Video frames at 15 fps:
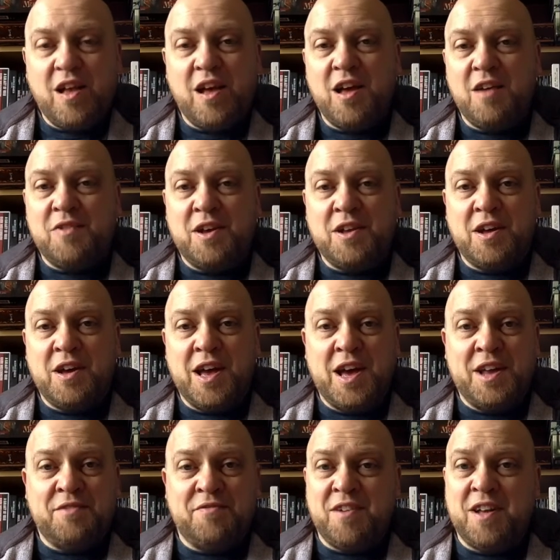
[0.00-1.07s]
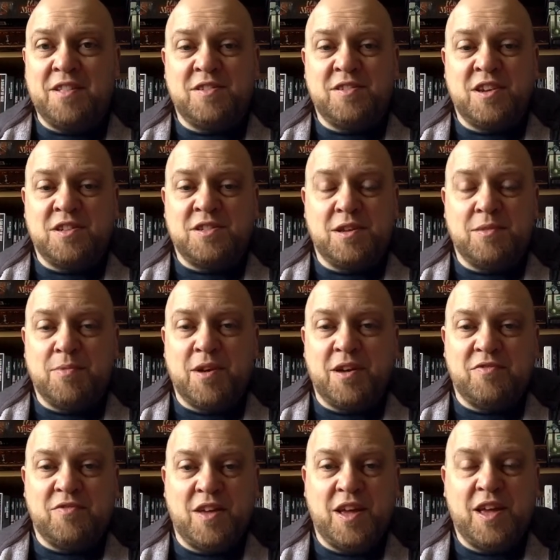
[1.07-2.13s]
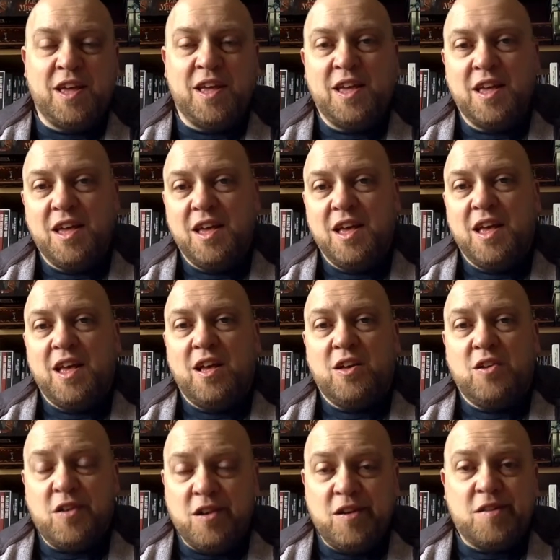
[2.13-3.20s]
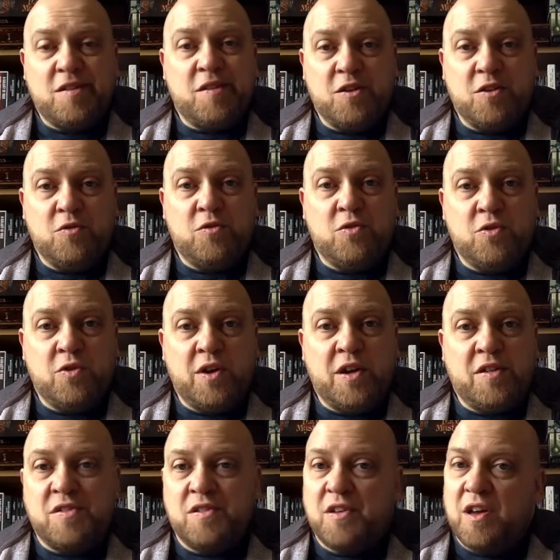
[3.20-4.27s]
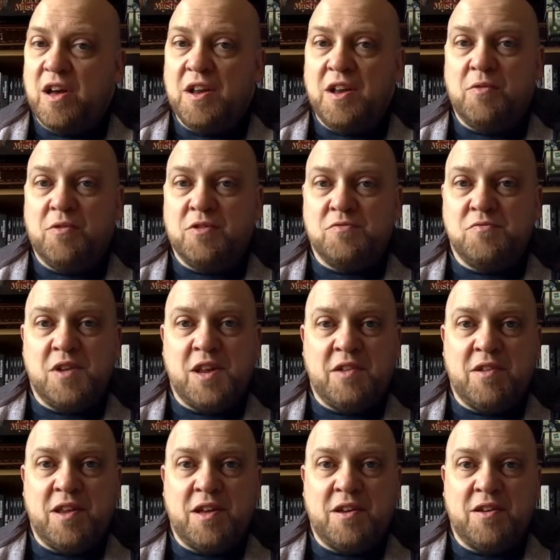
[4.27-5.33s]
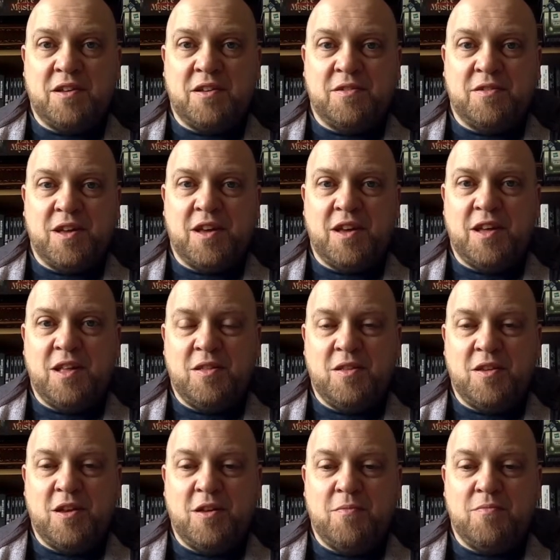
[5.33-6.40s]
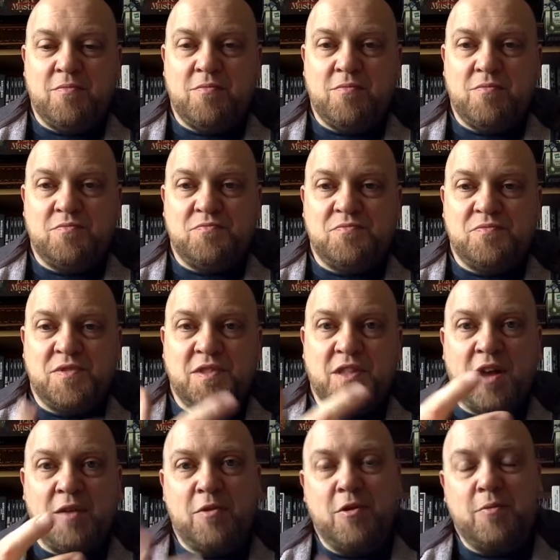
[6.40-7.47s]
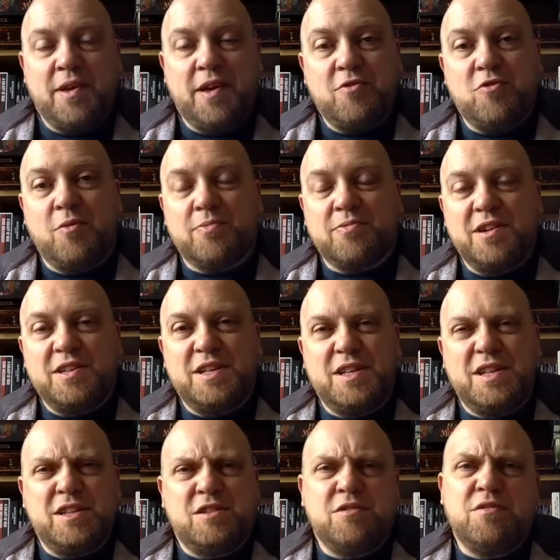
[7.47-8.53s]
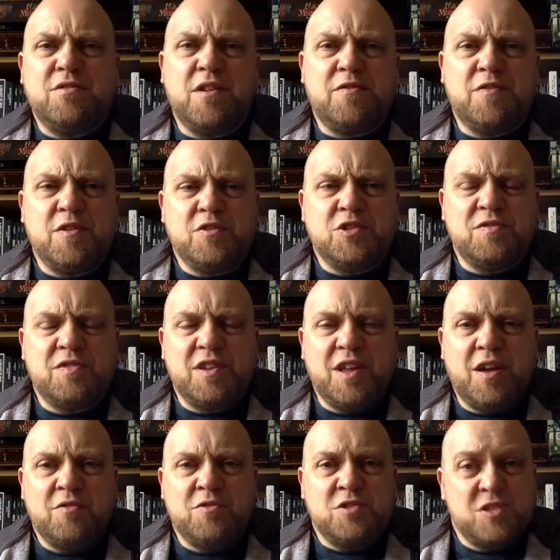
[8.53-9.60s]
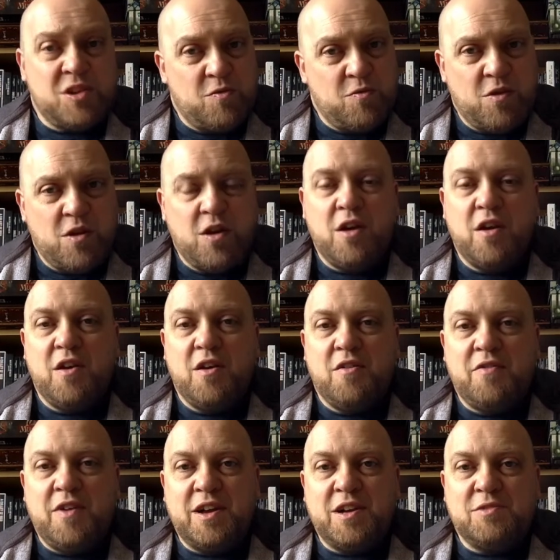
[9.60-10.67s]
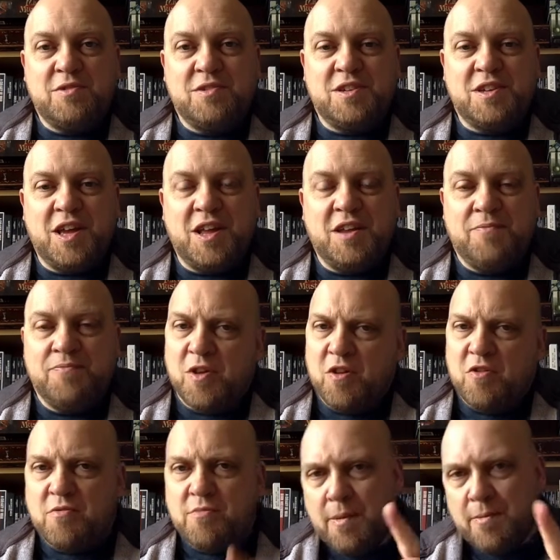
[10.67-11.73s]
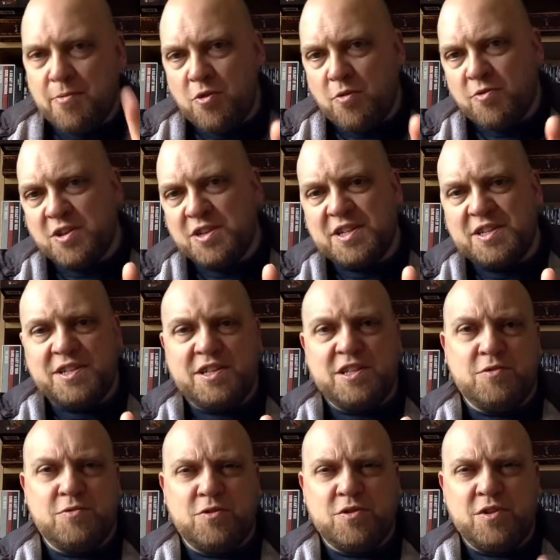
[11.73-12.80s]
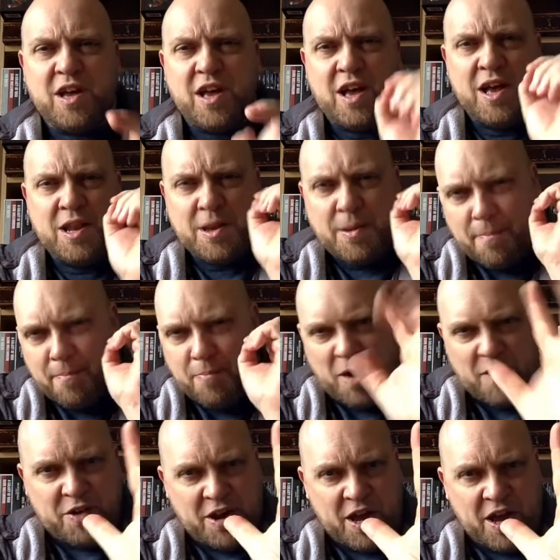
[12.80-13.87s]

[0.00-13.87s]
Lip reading: I had a fantastic birthday, got lots of new toys, and it was really, really good. And they will be incorporated into a future video. So thanks once again. Remember, all brushes lead to all, and bye for